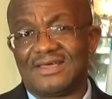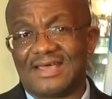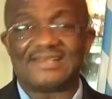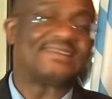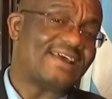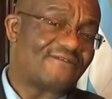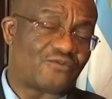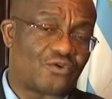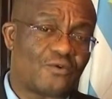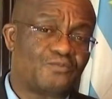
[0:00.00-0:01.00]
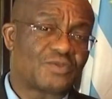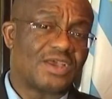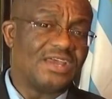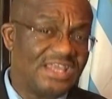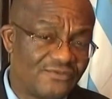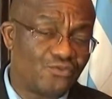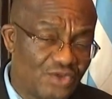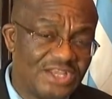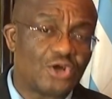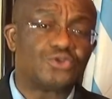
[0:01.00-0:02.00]
And therefore, if
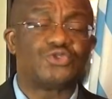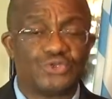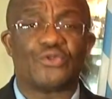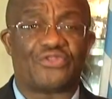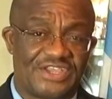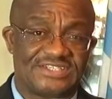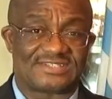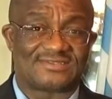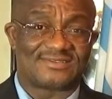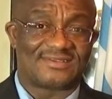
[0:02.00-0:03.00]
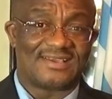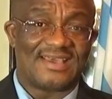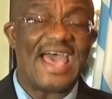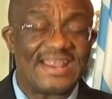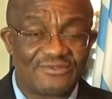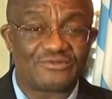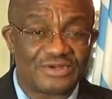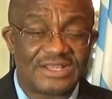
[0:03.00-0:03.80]
we don't do this and